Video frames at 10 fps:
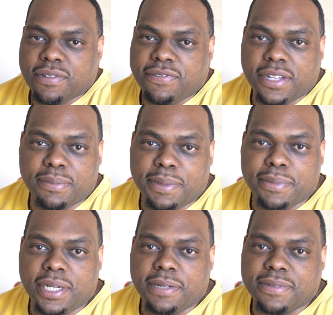filament
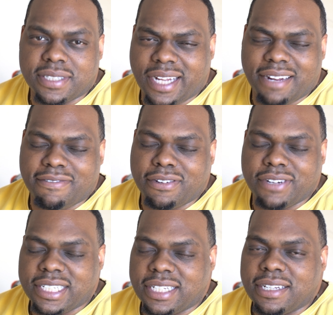bulbs, not even
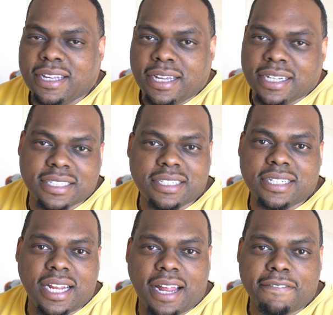fluorescent. It's the
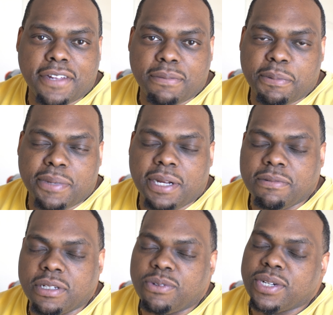daylight filament bulb.
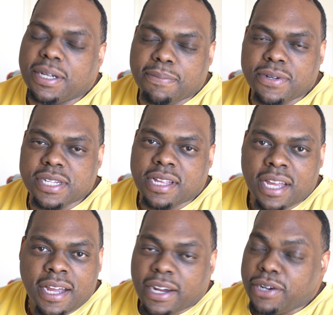So we're gonna put,
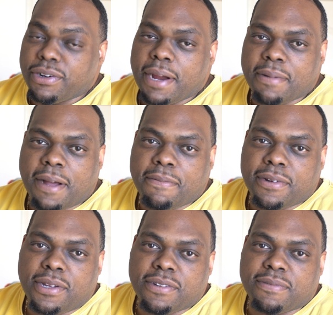go grab a couple of
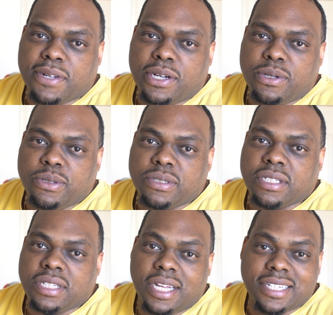those from
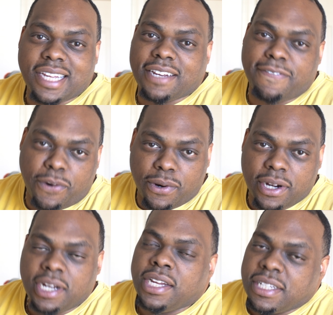Lowe's. It takes
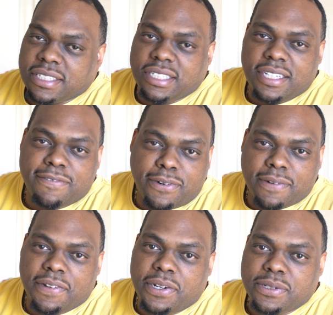four, so you need four
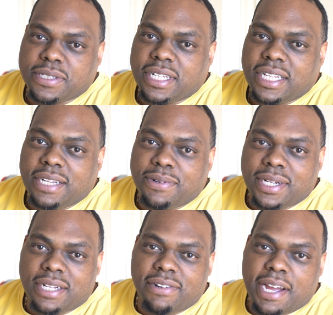of those, and then we're
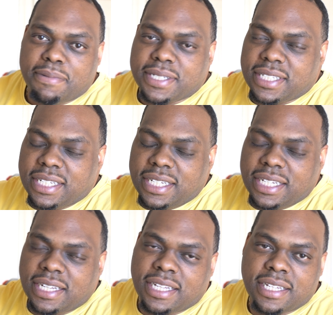gonna grab us a
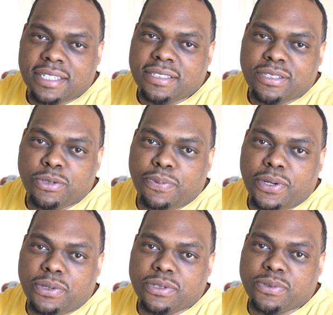two
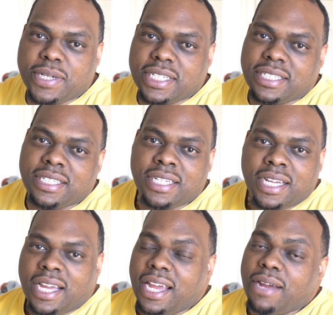pole switch.
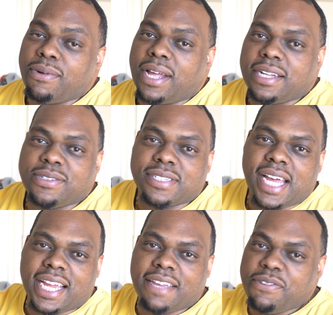And what I'll do is
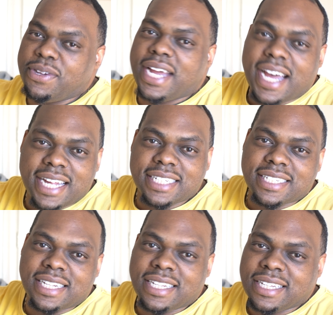I'll give you
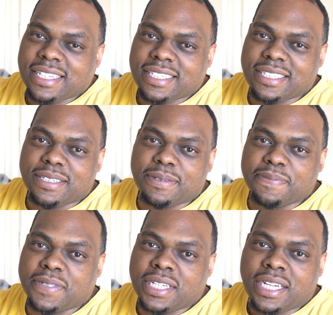guys some